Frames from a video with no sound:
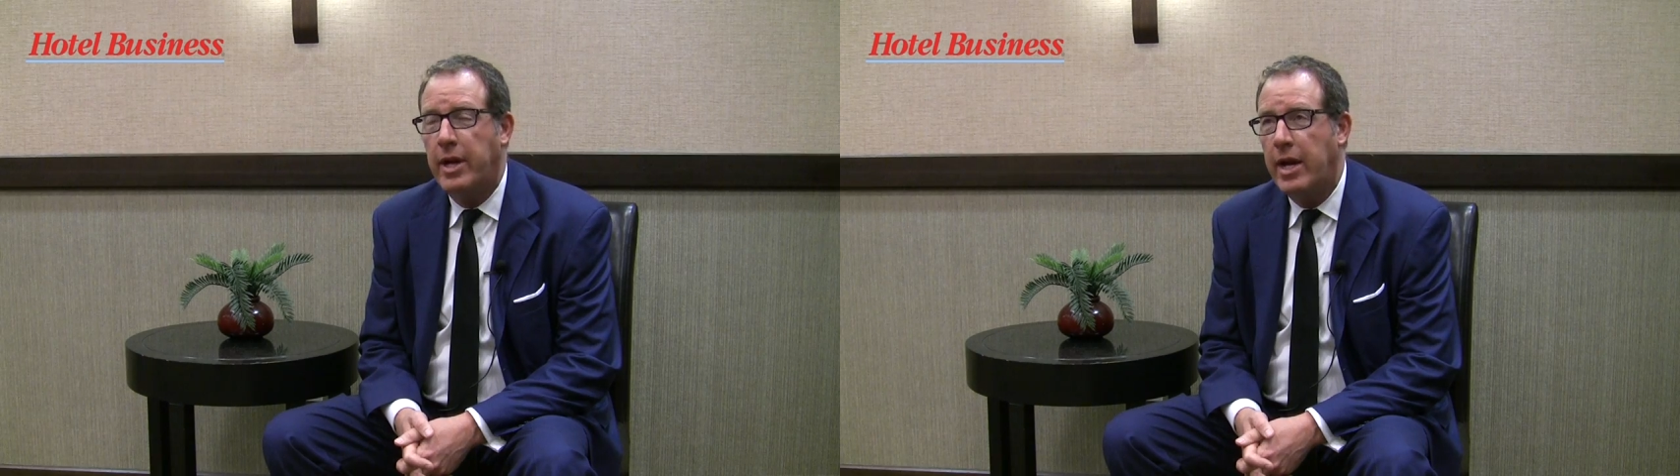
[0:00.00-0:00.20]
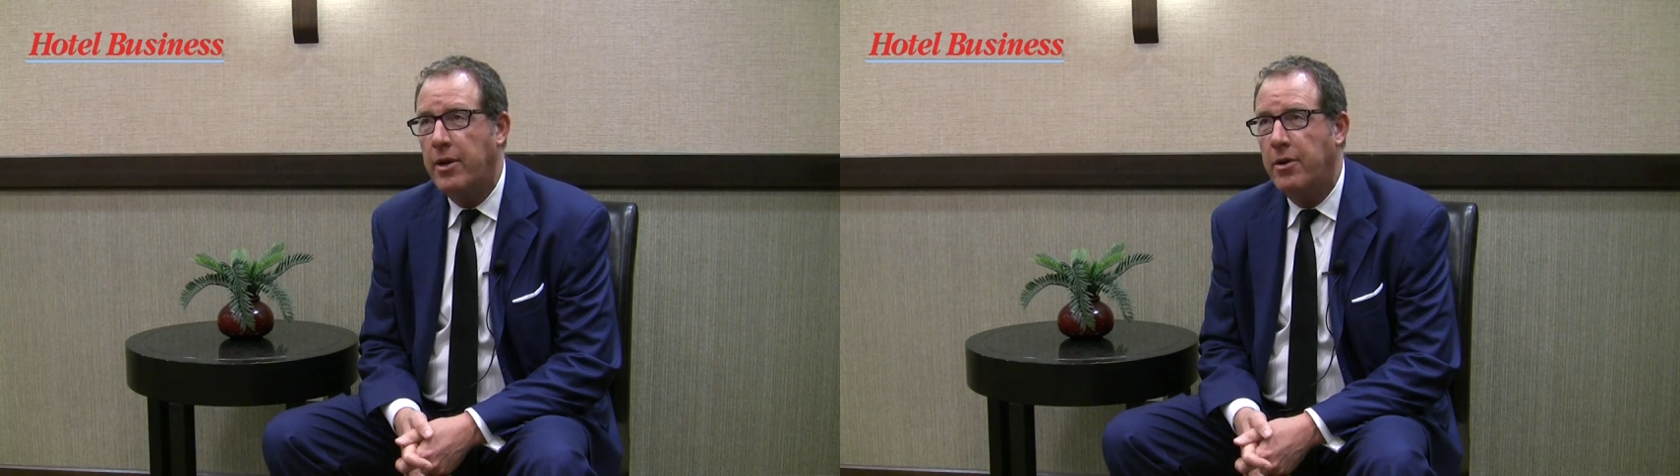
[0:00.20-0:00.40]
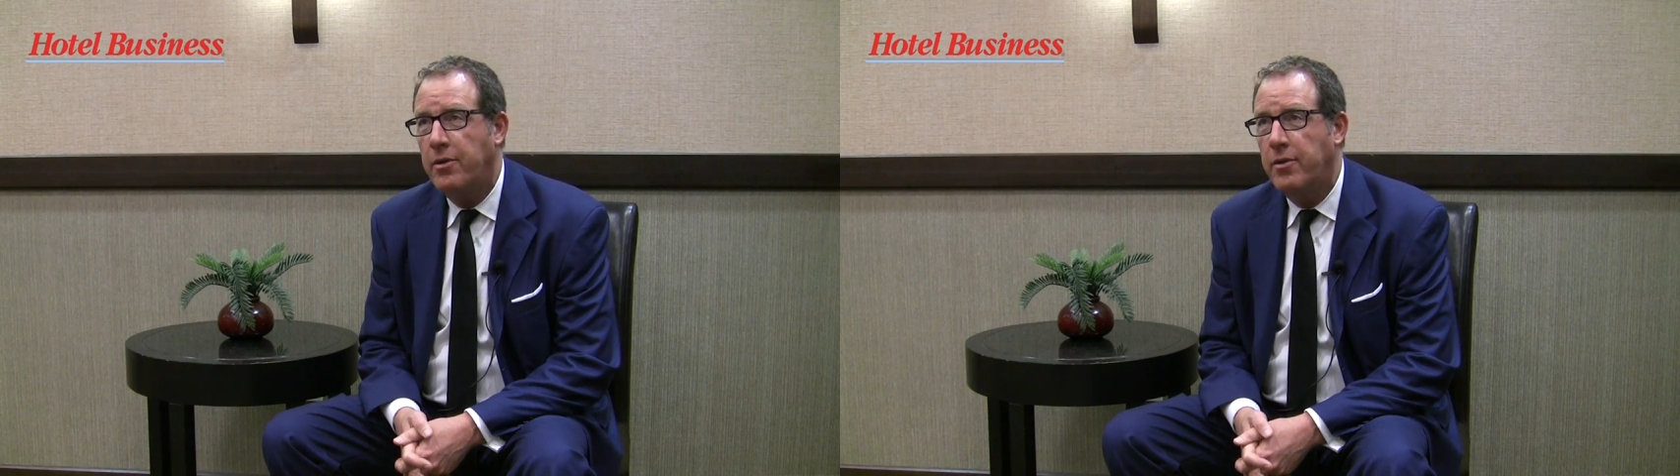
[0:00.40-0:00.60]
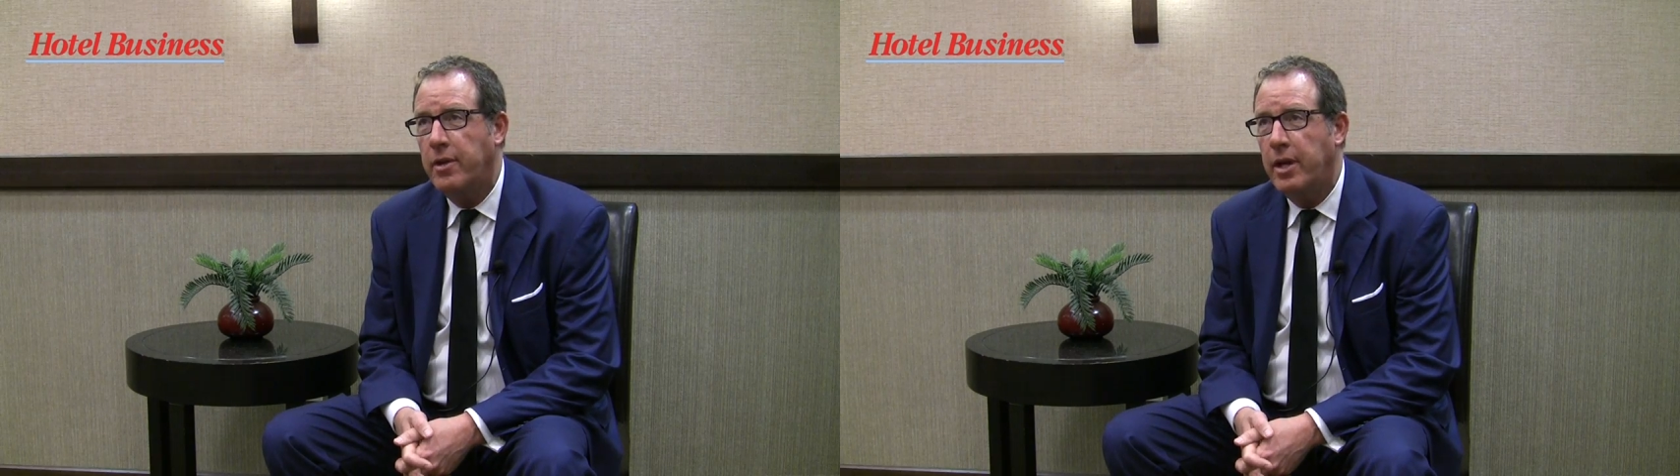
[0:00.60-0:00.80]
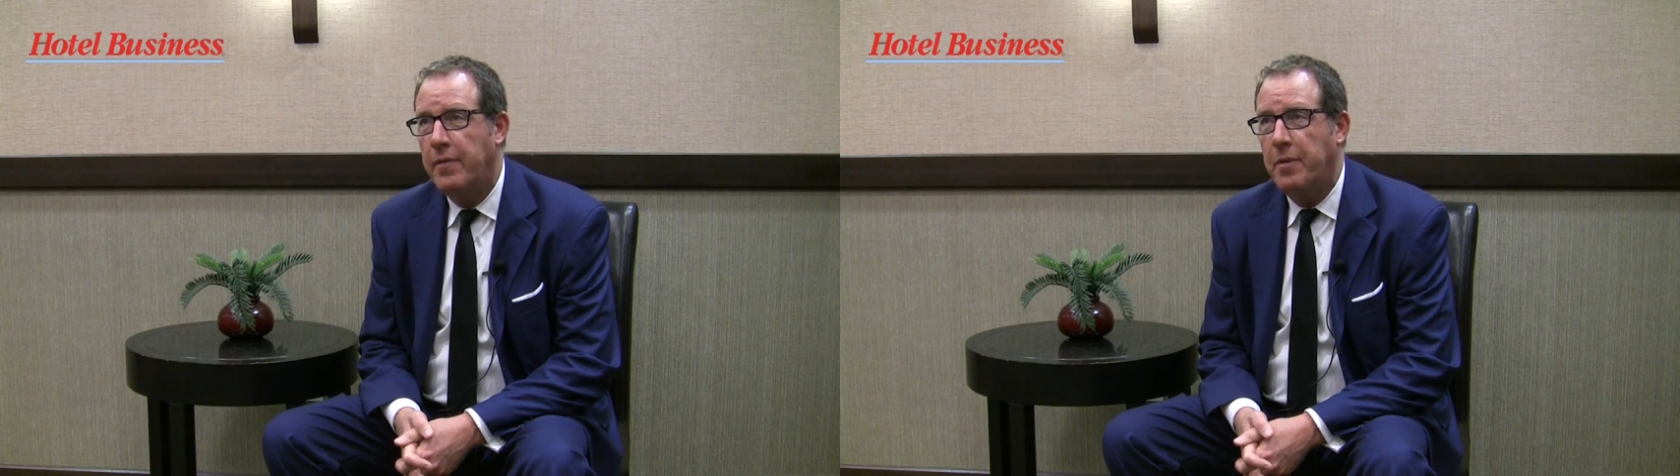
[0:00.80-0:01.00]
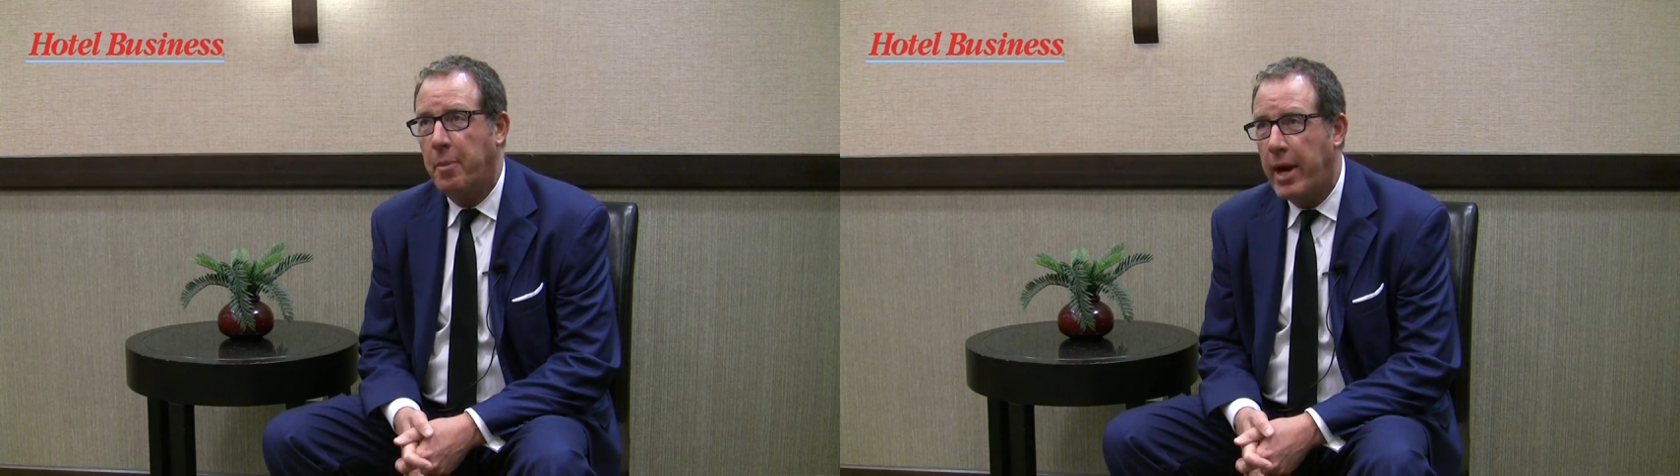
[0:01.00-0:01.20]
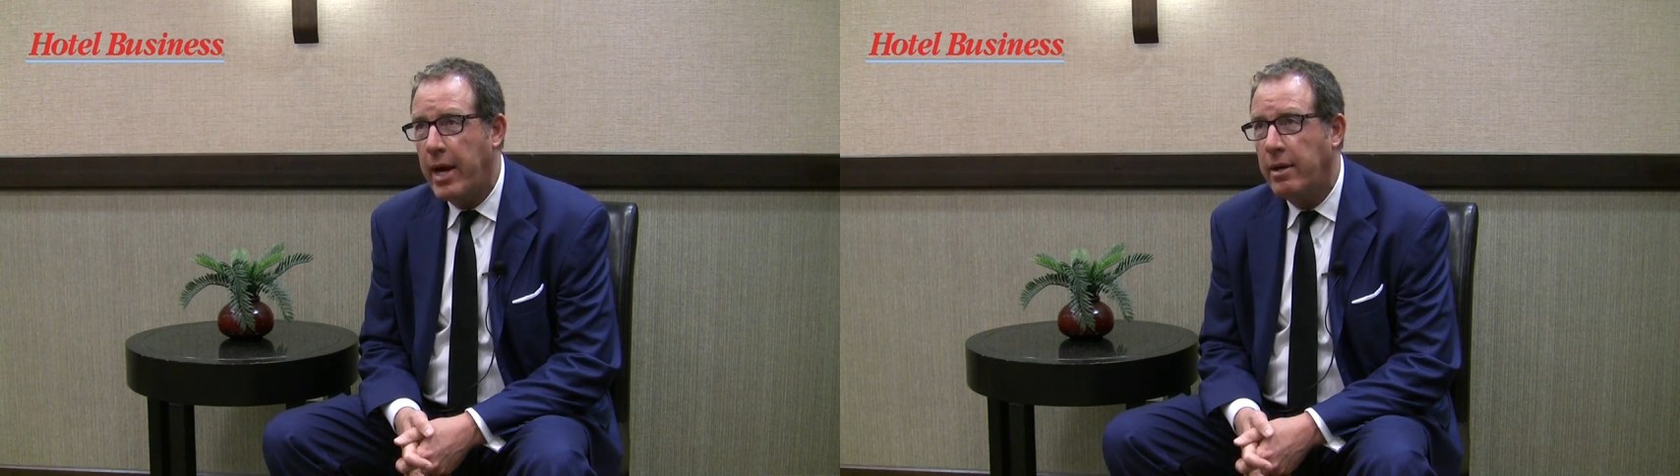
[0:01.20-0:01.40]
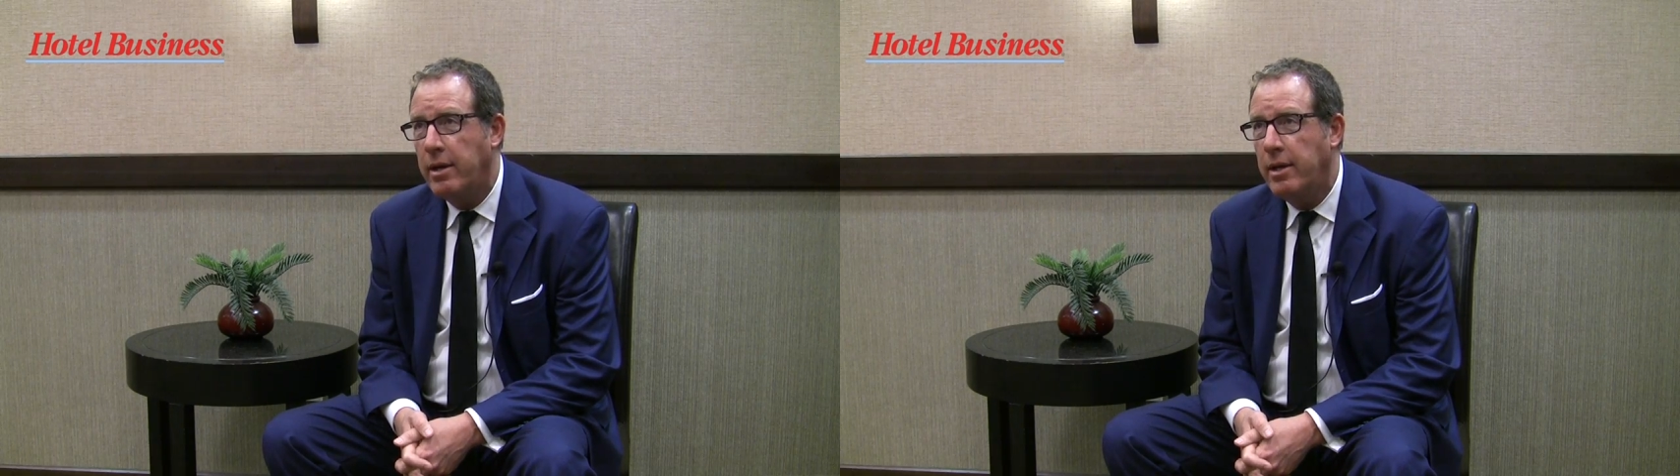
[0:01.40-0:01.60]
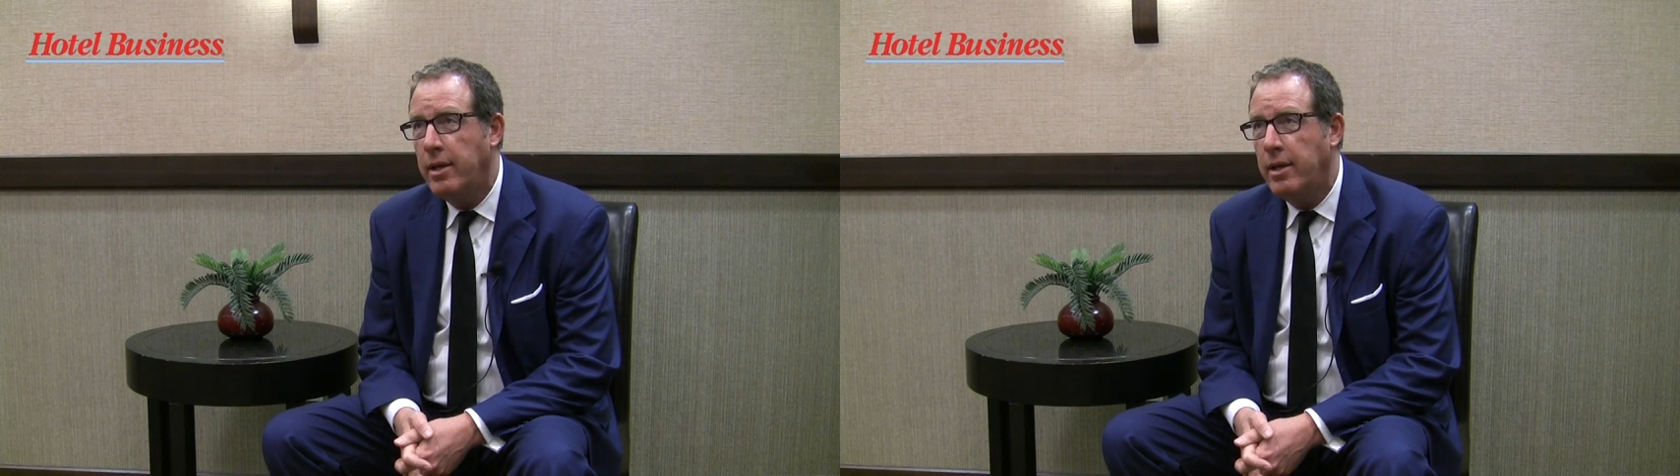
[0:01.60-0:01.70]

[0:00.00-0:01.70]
standards of the brand,